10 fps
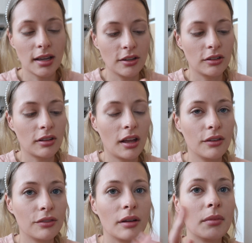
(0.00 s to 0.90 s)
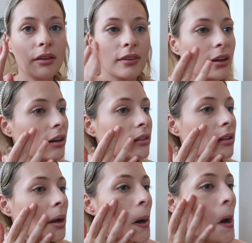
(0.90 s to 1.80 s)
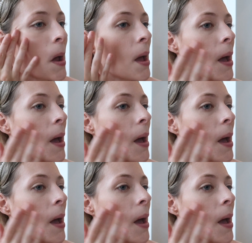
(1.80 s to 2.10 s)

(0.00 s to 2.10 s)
I just kind of rub my fingers here